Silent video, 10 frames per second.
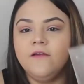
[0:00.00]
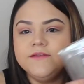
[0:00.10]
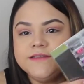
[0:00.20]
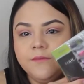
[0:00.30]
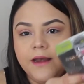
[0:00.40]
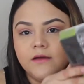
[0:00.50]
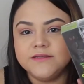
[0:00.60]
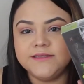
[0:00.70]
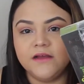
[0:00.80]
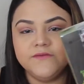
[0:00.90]
have some nail
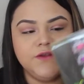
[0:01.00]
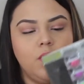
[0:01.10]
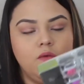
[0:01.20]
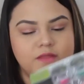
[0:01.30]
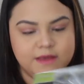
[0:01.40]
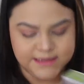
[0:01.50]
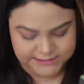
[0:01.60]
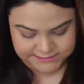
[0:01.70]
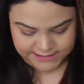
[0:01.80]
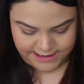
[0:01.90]
stuff. So
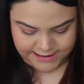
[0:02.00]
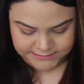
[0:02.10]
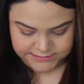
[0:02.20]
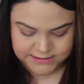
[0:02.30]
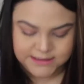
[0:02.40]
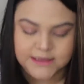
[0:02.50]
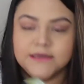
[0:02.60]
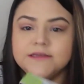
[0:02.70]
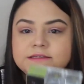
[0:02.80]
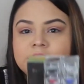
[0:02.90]
this and
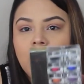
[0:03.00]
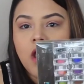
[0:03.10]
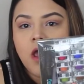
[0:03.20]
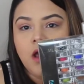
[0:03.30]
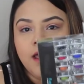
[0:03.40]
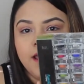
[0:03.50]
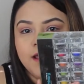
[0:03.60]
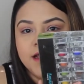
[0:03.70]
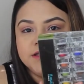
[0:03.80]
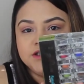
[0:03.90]
this
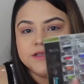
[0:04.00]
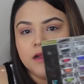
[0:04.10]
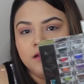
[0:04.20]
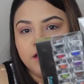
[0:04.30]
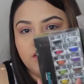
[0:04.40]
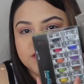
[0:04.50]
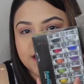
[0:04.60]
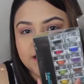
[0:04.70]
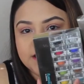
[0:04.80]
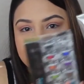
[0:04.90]
is just a little
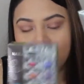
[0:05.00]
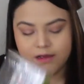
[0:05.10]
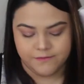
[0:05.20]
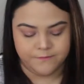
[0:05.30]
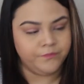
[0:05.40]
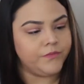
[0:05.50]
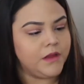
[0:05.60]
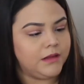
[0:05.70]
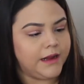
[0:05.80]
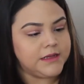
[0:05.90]
tiny
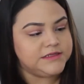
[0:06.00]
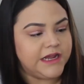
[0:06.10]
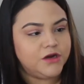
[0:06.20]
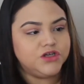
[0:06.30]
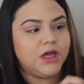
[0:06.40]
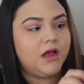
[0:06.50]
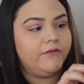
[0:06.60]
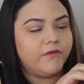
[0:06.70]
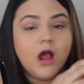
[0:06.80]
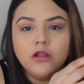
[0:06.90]
like containers
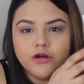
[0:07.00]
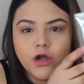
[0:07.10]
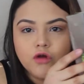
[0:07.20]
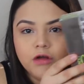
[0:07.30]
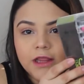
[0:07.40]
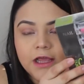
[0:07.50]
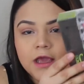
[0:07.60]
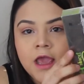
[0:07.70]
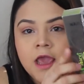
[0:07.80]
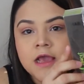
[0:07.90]
of colored acrylic.
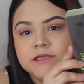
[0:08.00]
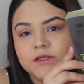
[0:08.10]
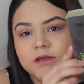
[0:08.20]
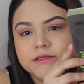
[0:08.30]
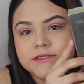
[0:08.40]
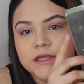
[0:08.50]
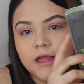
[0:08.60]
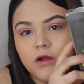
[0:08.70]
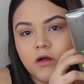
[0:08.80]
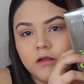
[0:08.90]
So you can see
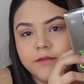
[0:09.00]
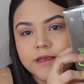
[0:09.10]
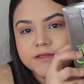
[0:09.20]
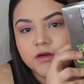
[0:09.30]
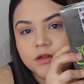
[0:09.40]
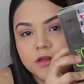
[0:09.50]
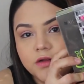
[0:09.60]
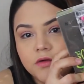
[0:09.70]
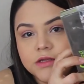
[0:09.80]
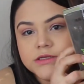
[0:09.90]
like all these are
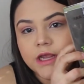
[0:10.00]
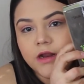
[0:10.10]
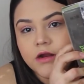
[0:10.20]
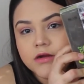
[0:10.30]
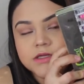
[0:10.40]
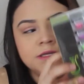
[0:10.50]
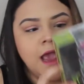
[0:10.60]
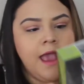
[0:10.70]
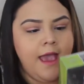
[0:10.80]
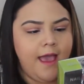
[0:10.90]
little containers,
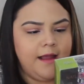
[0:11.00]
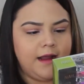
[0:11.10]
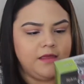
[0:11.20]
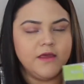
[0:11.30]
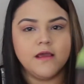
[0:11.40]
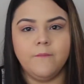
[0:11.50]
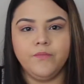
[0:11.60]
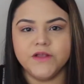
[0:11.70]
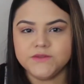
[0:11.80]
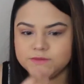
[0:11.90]
and I think
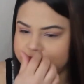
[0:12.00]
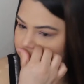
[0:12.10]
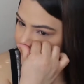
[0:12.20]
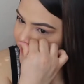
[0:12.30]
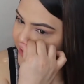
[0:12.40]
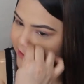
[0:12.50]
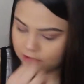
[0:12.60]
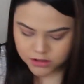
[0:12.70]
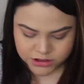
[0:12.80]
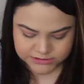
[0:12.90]
this was
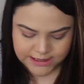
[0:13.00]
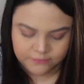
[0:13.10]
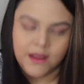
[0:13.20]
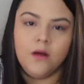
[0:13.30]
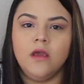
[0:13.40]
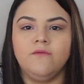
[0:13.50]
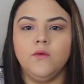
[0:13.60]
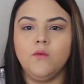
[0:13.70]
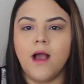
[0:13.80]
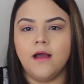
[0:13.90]
$30, and then if
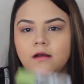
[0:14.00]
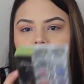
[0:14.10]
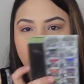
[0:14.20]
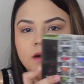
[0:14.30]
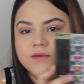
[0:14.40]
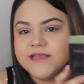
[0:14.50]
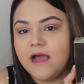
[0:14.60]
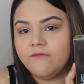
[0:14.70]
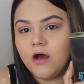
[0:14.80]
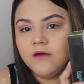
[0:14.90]
you got another one it was
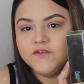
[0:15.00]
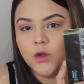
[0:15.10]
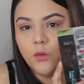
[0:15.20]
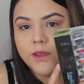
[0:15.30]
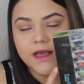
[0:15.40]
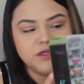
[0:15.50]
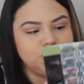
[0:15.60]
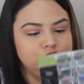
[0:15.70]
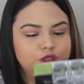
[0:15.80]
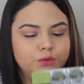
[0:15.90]
half off. So we got
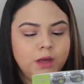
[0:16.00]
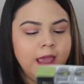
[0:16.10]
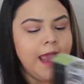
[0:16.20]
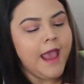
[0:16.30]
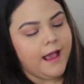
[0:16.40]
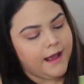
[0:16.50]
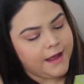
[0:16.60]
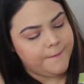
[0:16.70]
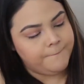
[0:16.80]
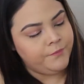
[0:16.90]
2,
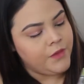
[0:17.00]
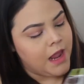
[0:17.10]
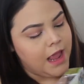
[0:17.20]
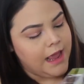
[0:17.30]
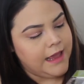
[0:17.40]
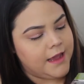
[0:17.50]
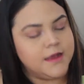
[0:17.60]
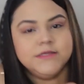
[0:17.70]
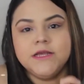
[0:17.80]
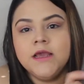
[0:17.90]

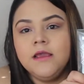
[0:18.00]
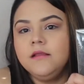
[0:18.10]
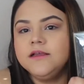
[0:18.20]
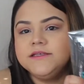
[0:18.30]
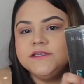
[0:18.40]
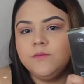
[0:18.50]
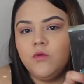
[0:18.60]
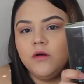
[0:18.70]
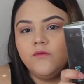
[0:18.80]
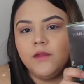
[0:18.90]
and this is
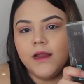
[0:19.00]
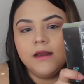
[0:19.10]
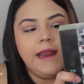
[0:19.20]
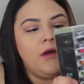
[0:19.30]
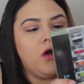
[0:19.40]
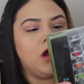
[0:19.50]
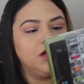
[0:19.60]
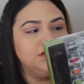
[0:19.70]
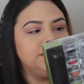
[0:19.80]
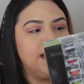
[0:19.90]
more for like nail
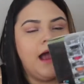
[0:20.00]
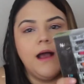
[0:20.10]
art,